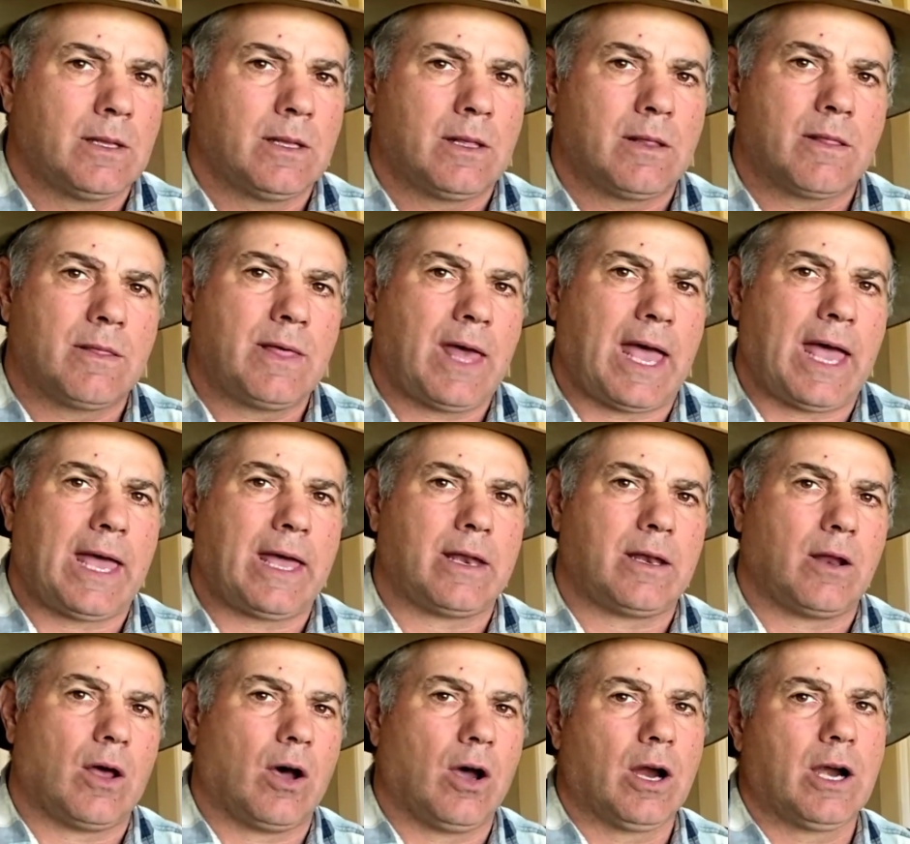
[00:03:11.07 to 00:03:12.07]

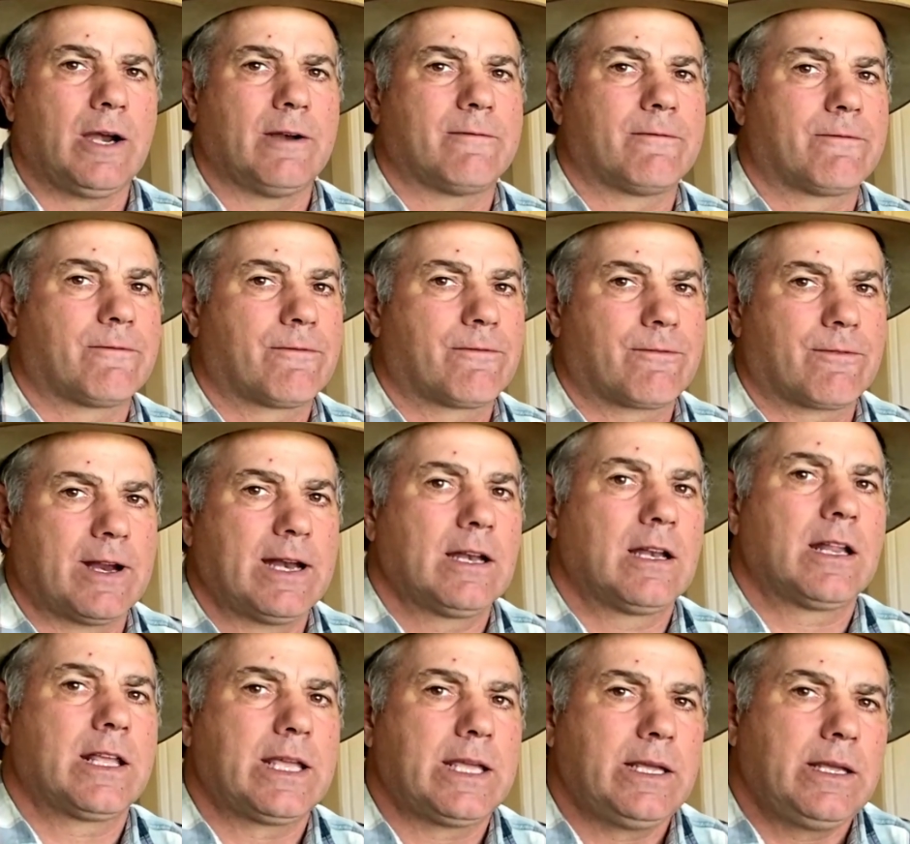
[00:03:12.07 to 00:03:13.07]
that aren't
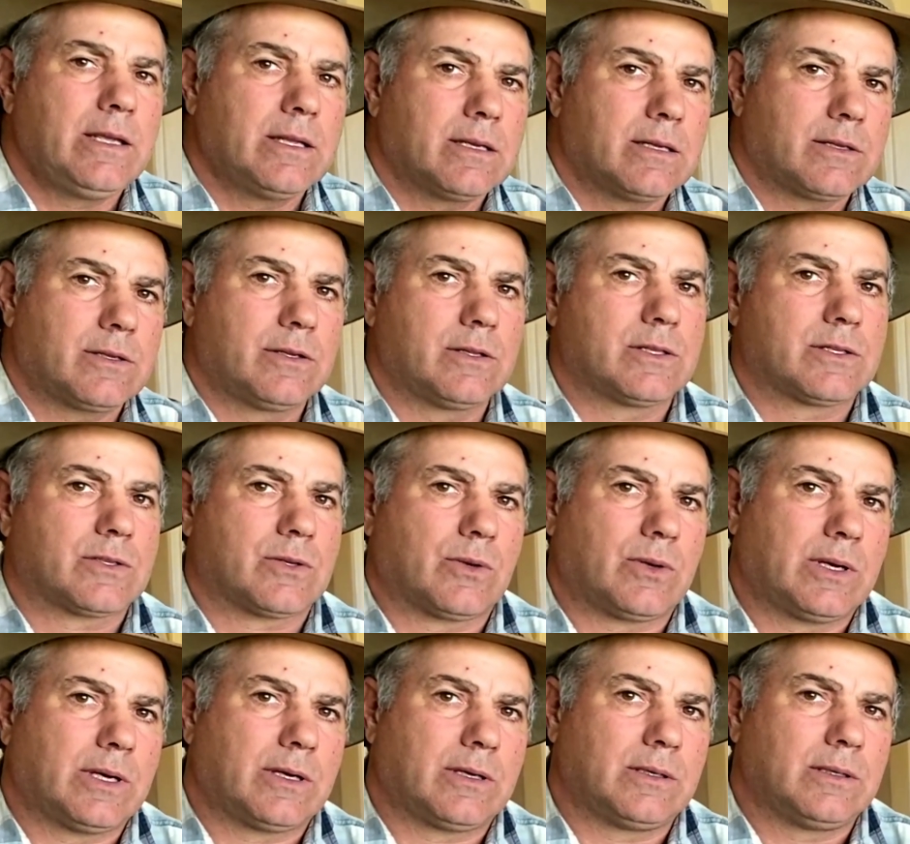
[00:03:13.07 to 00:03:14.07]
friendly to the
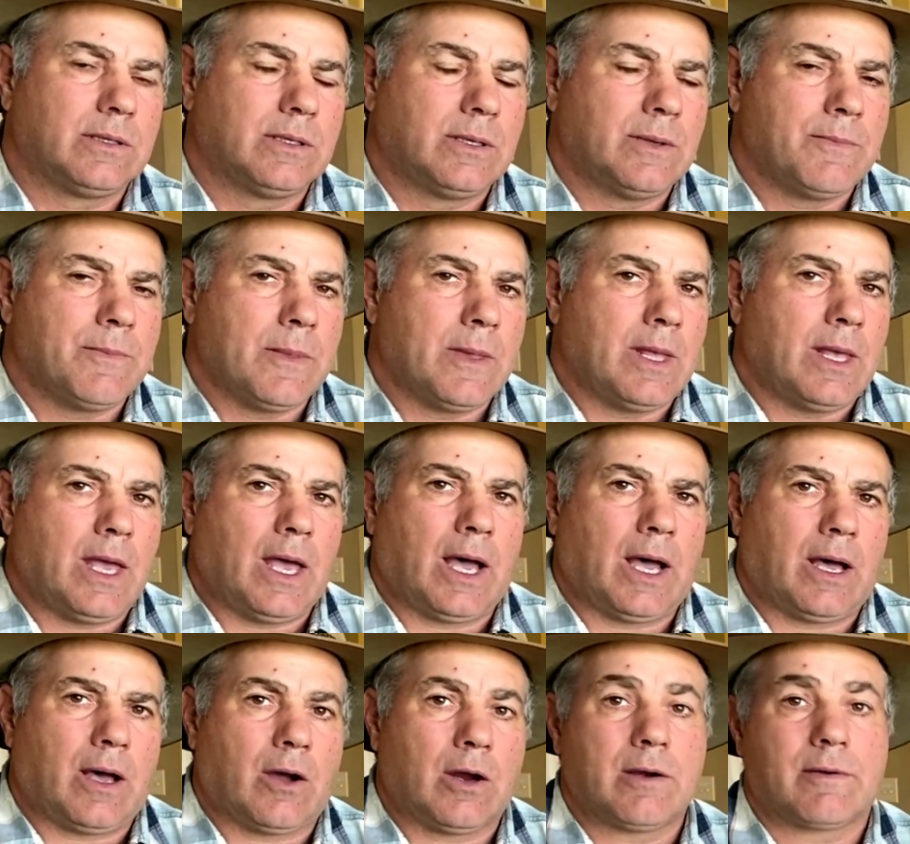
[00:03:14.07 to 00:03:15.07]
soil,
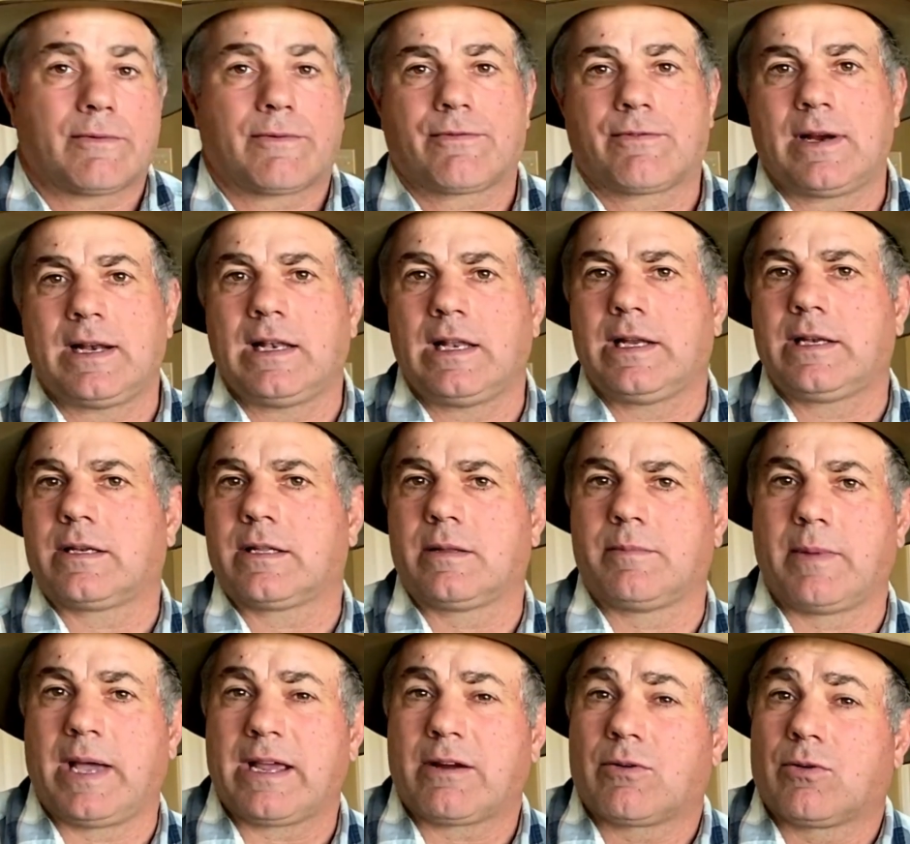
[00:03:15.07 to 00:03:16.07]
aren't friendly to the
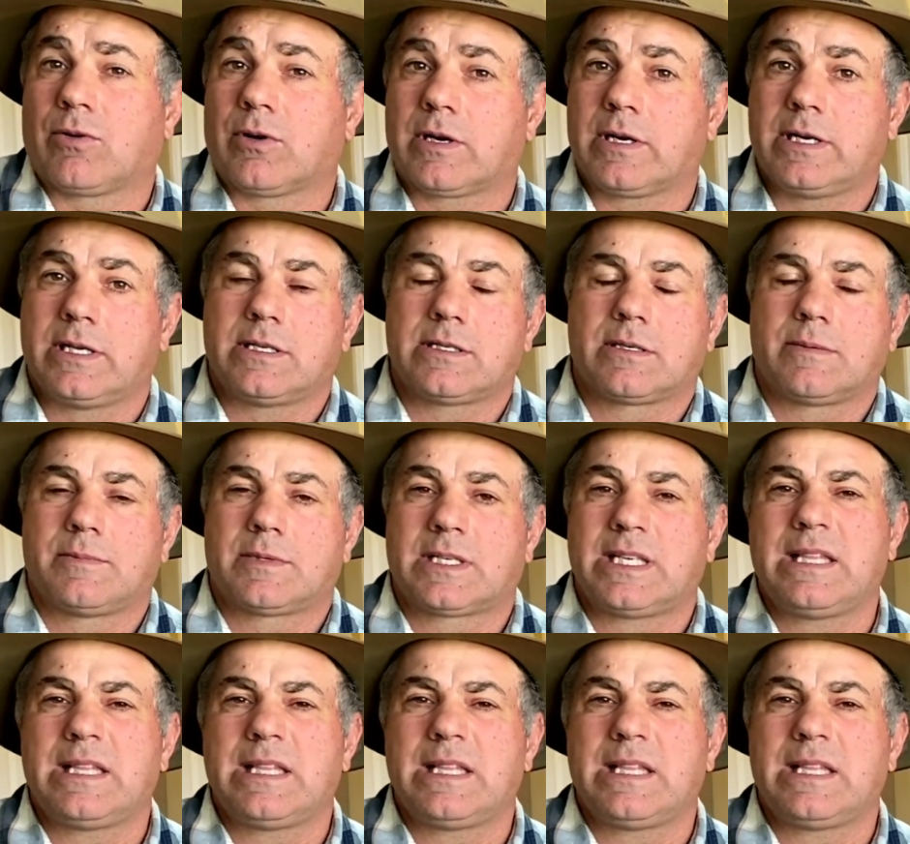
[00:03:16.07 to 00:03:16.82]
microorganisms.